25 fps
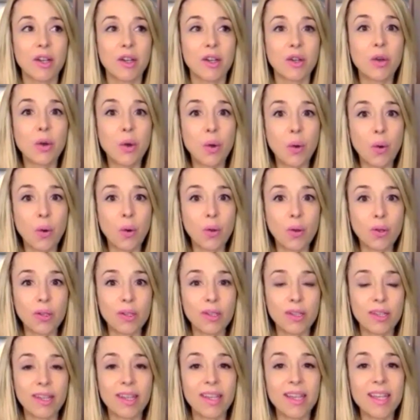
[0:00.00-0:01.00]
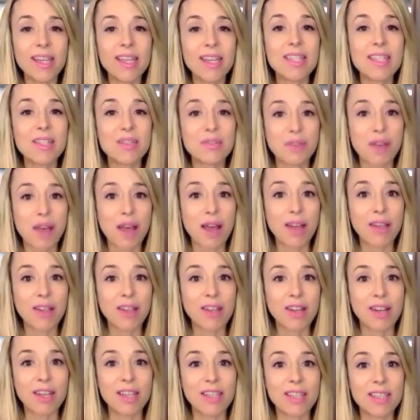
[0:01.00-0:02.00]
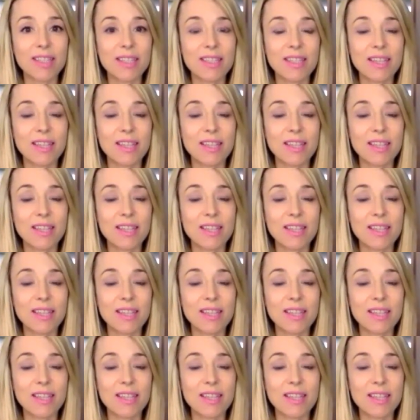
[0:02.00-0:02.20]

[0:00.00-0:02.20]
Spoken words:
goal is fat loss